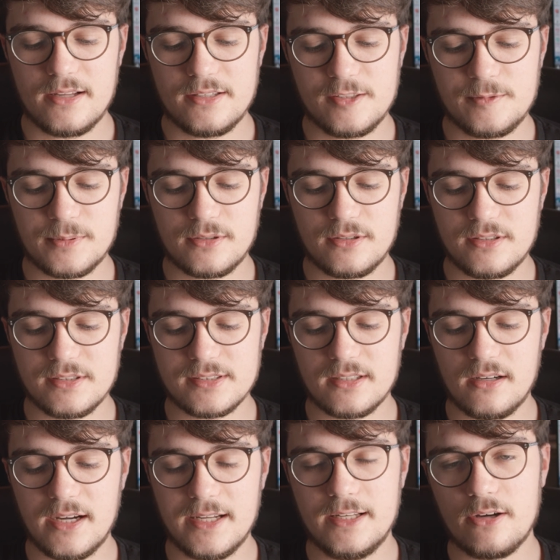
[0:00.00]
just because
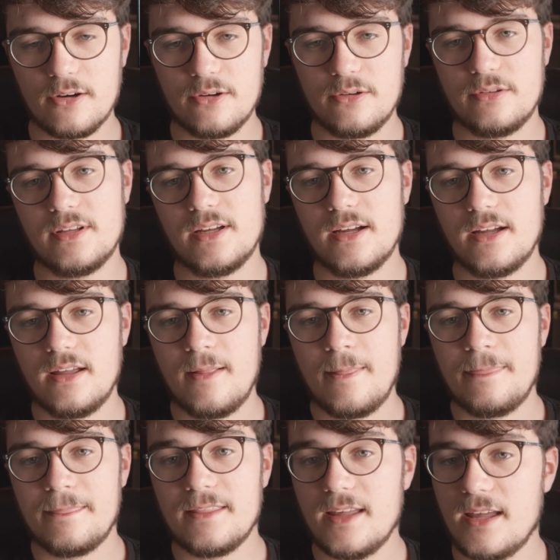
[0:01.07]
I know that
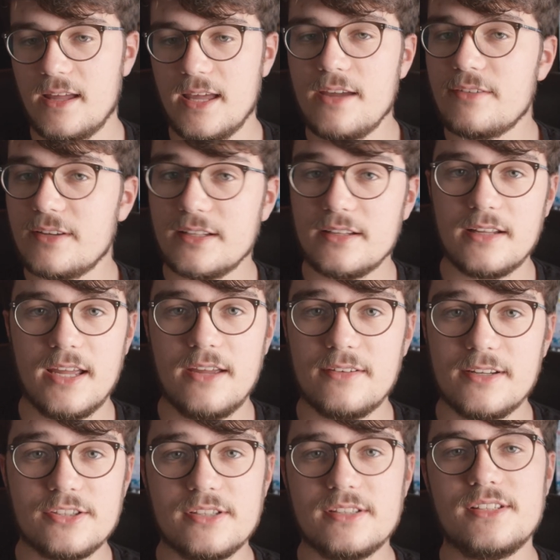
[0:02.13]
even
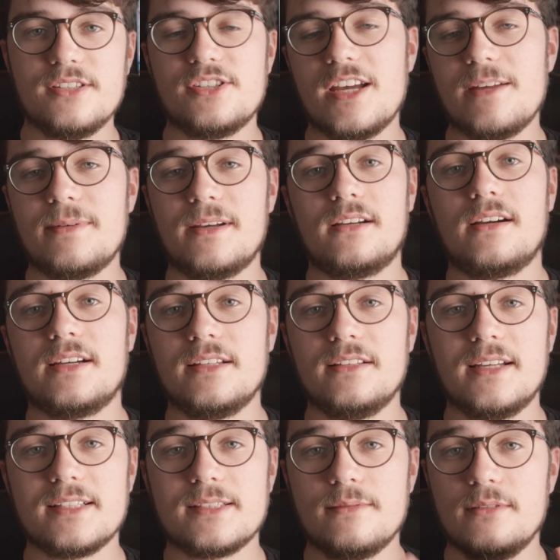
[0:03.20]
in shooting JPEG I can
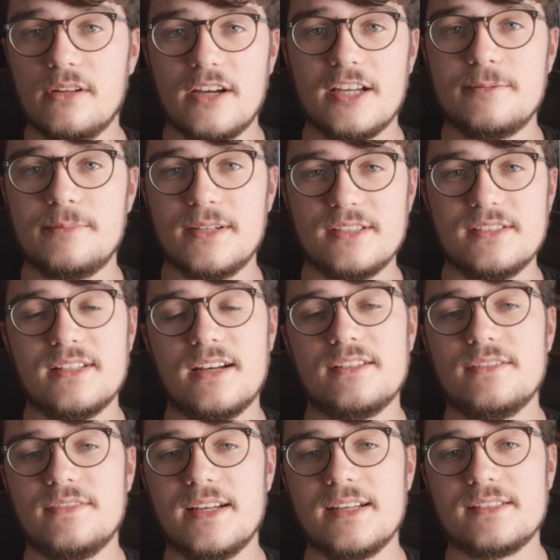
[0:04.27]
get some nice pictures
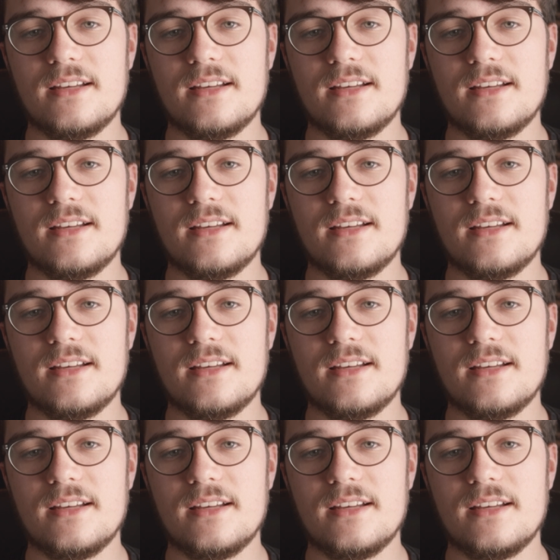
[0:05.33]
out of it.